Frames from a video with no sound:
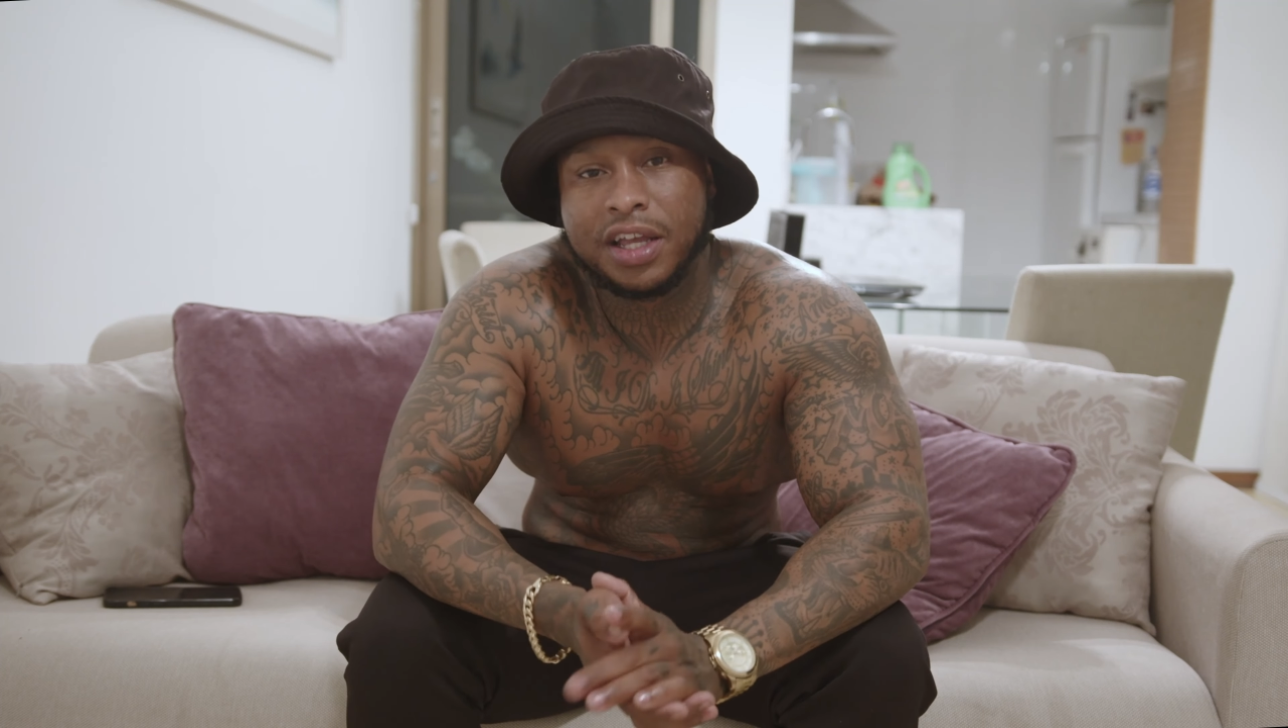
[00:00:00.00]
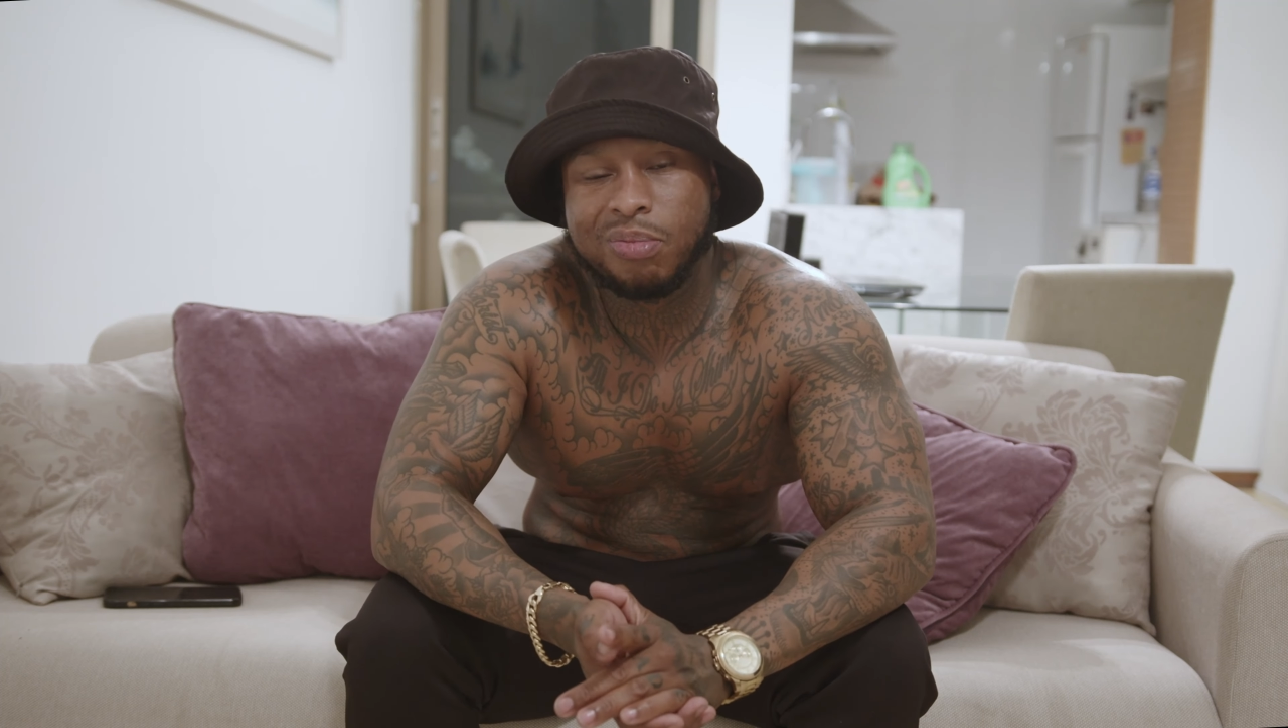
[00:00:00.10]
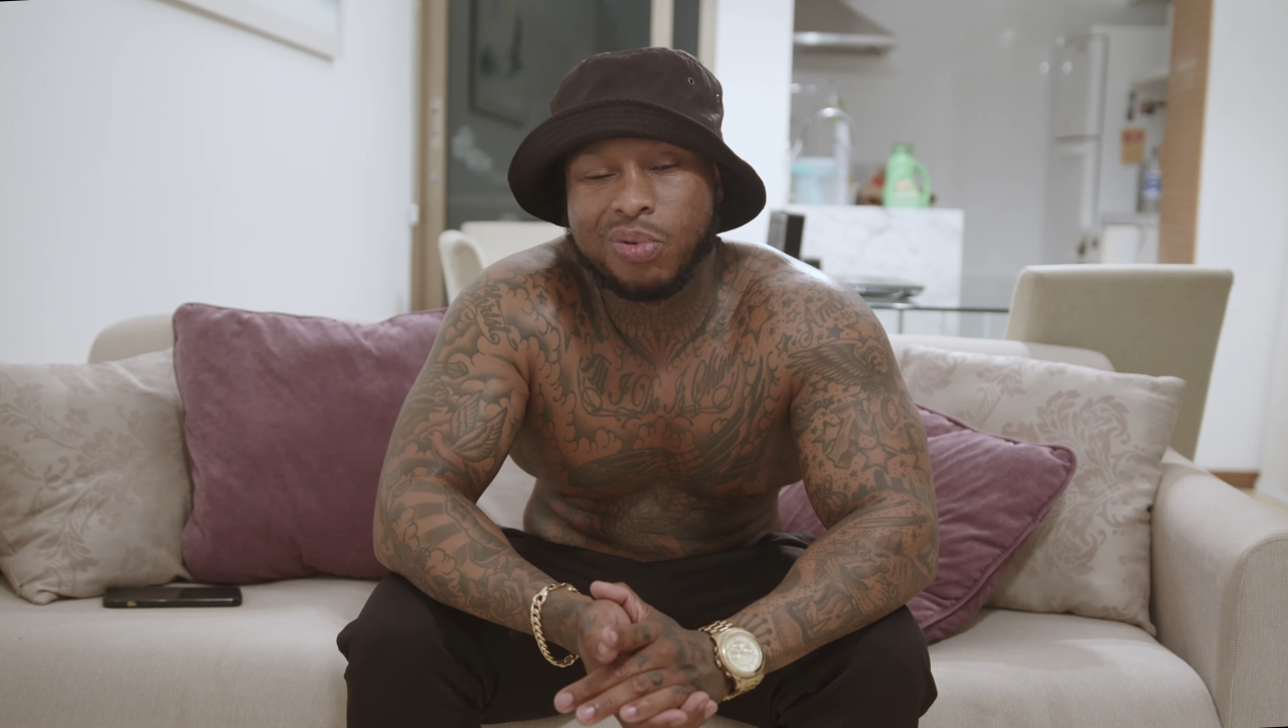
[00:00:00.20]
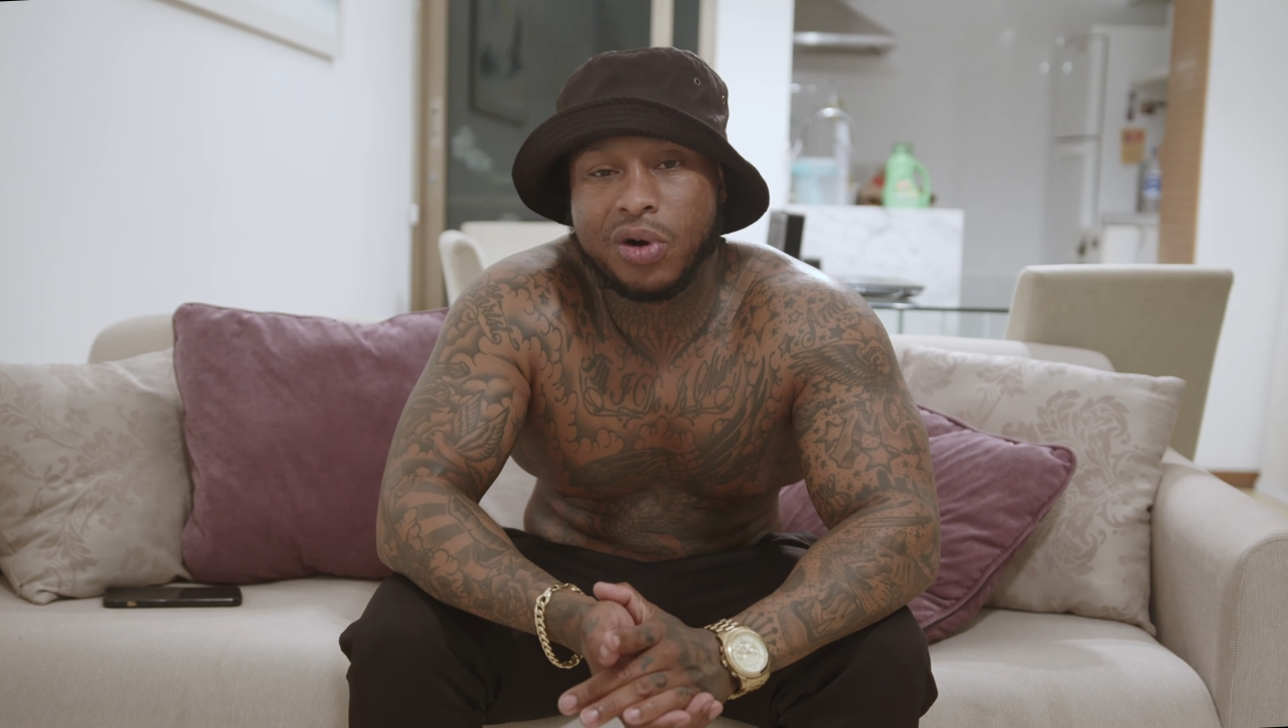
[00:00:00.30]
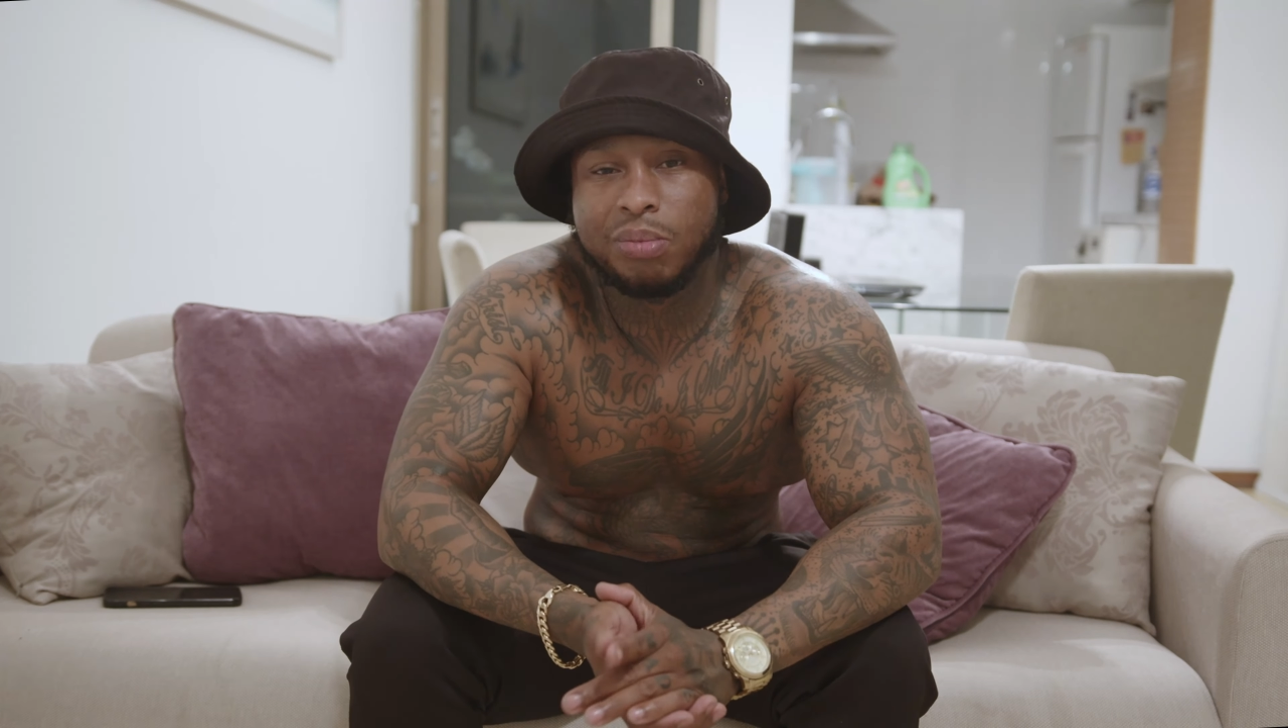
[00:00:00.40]

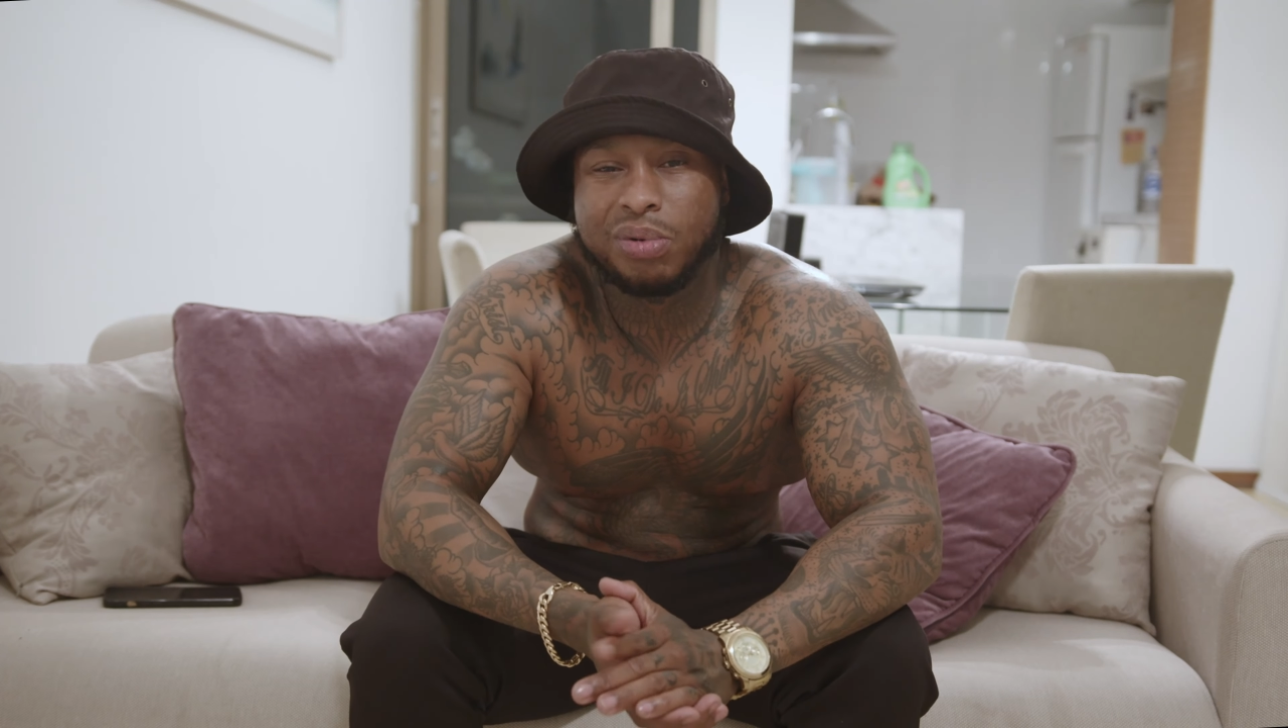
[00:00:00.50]
airport